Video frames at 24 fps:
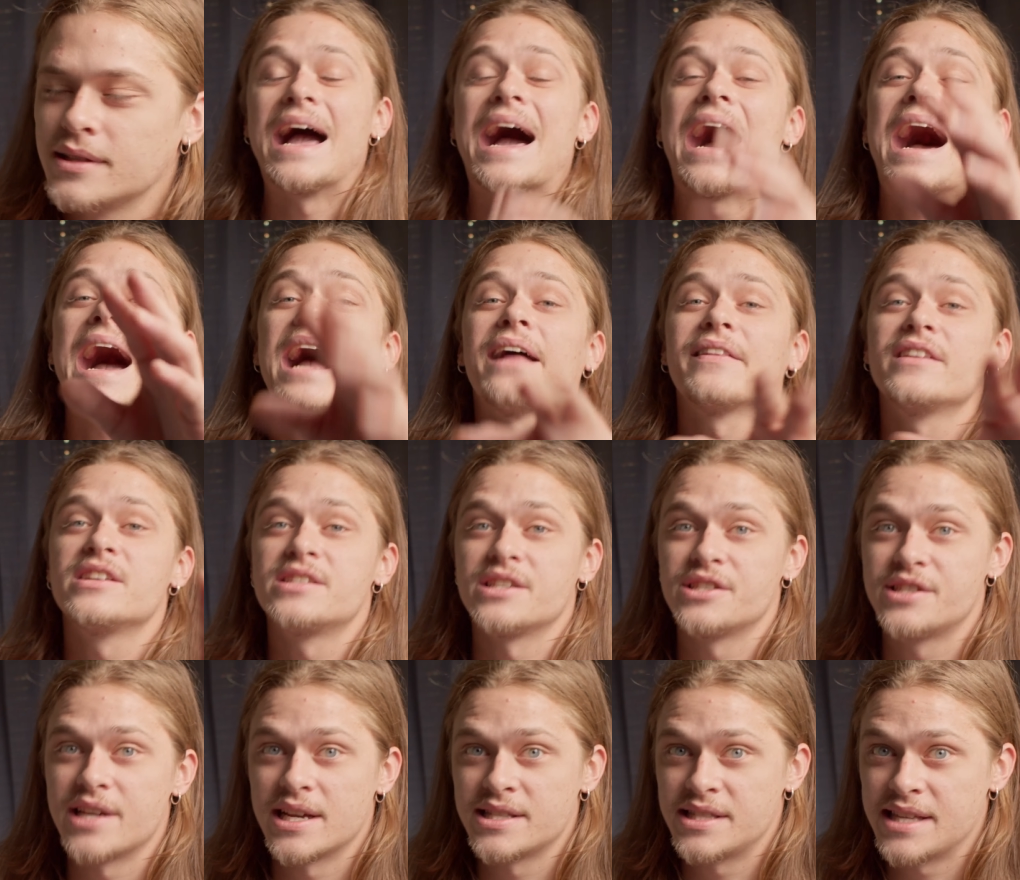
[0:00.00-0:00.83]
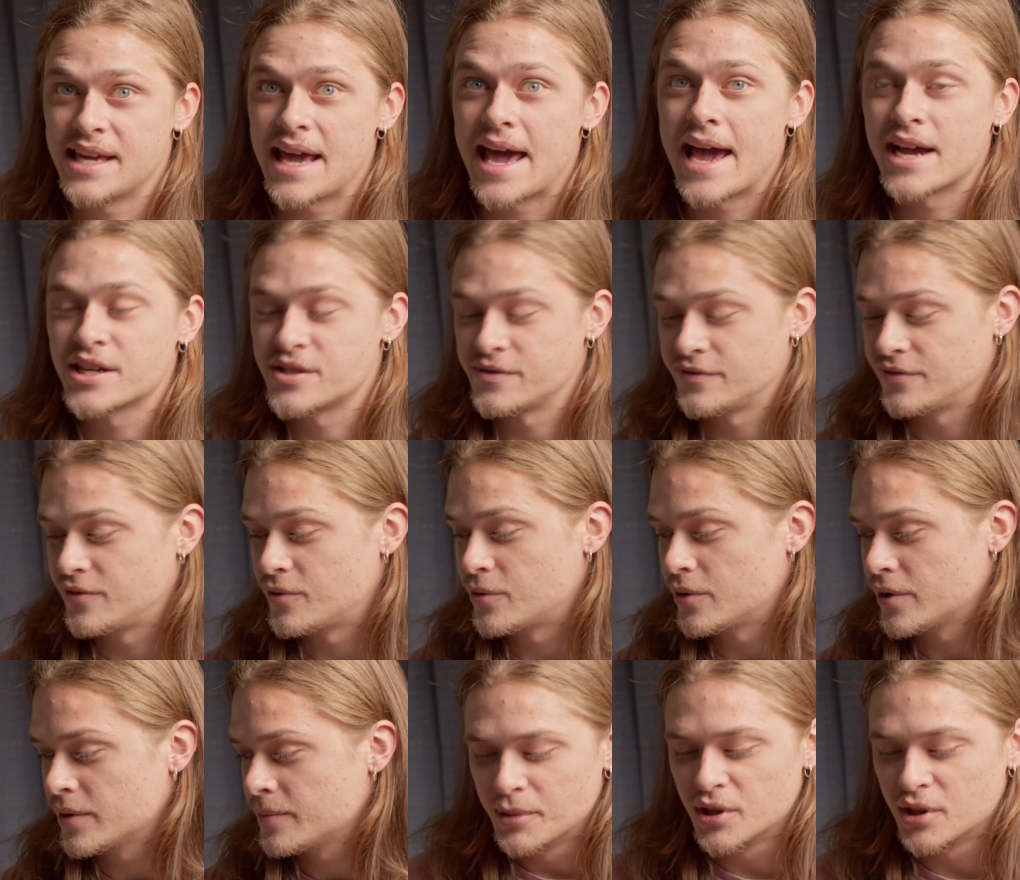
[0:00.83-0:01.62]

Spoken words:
I highly suggest the Action 4.